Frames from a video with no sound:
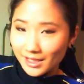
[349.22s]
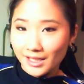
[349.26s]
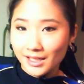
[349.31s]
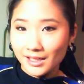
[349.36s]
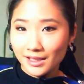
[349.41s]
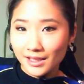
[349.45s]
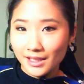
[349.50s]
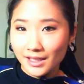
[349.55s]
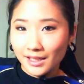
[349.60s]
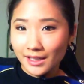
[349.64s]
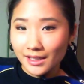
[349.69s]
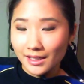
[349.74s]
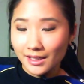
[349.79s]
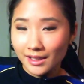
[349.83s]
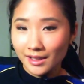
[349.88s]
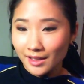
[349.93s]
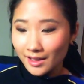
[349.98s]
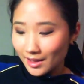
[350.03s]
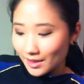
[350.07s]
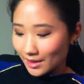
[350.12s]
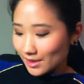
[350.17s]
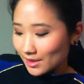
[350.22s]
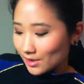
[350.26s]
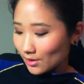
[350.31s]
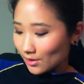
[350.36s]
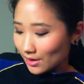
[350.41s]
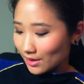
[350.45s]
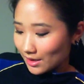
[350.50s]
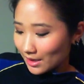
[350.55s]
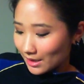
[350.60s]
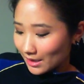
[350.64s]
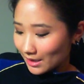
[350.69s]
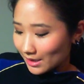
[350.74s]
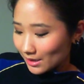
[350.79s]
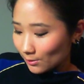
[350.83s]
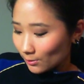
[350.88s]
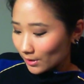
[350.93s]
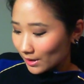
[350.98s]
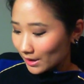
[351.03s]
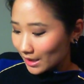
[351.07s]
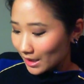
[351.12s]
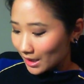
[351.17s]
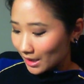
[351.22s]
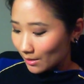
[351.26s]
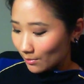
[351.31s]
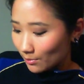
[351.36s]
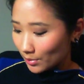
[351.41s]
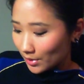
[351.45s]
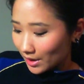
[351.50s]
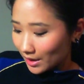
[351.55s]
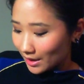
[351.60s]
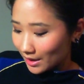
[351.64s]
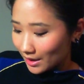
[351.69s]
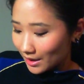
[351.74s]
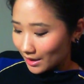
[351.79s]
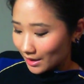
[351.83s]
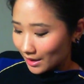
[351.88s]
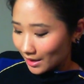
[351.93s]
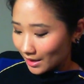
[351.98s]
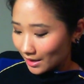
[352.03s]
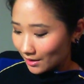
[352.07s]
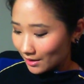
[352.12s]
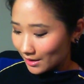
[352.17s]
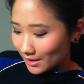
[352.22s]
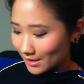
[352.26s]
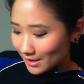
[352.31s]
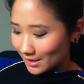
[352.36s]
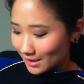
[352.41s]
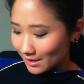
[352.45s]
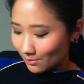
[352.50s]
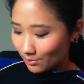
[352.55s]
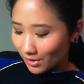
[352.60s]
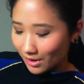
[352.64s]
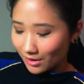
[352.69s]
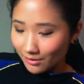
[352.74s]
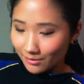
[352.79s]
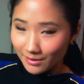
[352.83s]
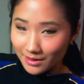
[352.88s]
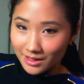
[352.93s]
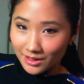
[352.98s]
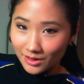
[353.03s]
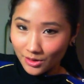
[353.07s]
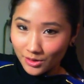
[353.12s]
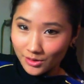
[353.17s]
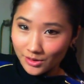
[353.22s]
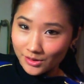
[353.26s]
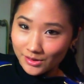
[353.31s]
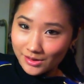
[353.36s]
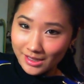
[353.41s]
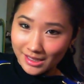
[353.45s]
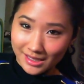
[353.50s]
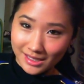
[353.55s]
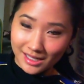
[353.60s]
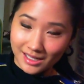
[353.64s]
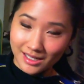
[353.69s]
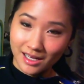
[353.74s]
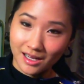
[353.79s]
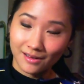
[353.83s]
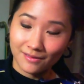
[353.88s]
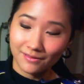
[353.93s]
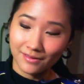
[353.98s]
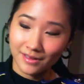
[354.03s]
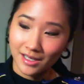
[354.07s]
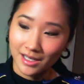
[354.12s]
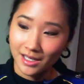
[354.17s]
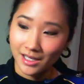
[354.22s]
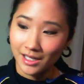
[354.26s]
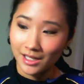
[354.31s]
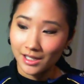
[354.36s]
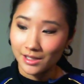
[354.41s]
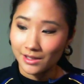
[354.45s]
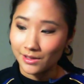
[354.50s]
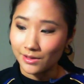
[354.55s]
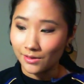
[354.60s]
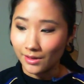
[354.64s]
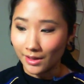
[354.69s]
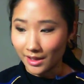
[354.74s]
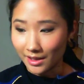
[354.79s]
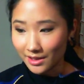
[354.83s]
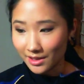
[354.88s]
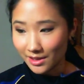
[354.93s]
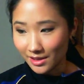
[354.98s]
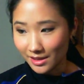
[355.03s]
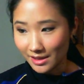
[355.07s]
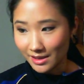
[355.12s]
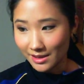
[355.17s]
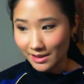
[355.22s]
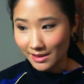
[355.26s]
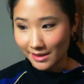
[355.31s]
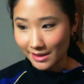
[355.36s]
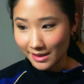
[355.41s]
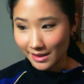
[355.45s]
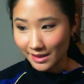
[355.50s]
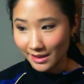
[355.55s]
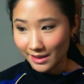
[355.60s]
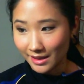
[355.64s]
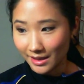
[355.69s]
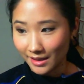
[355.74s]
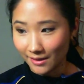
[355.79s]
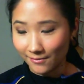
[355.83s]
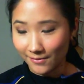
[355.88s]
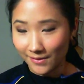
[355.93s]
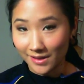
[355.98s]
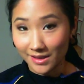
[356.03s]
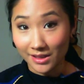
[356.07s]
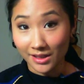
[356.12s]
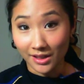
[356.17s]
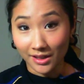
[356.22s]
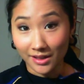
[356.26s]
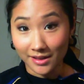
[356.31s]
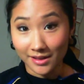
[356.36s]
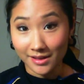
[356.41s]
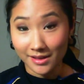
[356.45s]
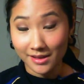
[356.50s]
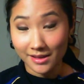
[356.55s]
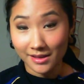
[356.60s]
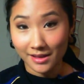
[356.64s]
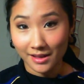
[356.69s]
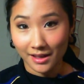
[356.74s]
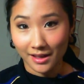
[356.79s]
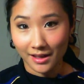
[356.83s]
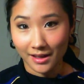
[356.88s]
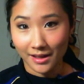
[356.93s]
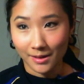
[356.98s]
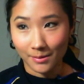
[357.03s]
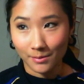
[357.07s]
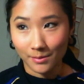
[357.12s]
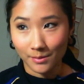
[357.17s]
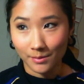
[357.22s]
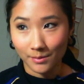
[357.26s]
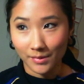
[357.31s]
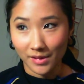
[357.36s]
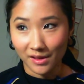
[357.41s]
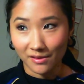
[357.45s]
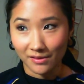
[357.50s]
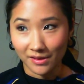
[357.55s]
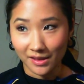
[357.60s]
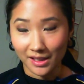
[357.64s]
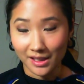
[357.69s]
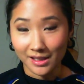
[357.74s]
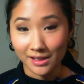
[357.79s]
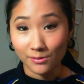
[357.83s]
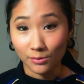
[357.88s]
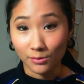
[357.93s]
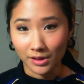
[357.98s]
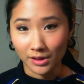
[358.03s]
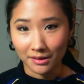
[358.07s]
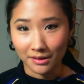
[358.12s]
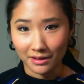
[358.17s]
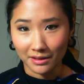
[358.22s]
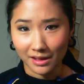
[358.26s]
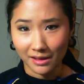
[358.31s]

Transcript: tingly, so I think it's working, but I honestly probably don't use this enough to actually see if it does, if it is really